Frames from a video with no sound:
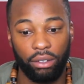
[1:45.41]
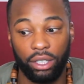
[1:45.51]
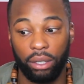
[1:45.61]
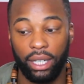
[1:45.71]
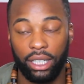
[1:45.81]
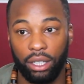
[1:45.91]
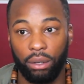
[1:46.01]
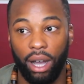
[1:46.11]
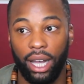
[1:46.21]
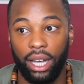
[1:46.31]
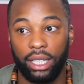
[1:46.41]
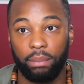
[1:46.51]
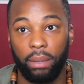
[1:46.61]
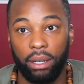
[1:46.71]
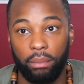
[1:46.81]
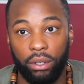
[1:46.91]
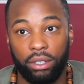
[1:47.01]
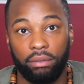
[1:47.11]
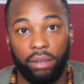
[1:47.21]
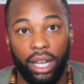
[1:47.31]
So yeah, so I spent
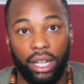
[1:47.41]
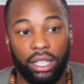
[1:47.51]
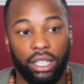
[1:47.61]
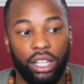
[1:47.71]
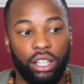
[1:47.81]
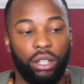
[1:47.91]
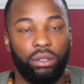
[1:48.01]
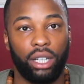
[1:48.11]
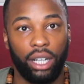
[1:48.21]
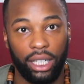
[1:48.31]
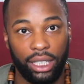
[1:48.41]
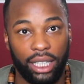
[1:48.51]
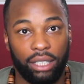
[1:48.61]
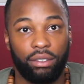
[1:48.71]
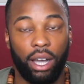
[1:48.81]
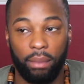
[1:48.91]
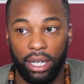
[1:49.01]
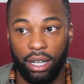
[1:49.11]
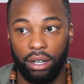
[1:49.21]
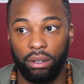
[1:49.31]
most of like those early days of
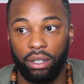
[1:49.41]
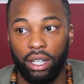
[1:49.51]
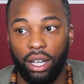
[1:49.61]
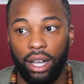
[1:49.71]
coming out.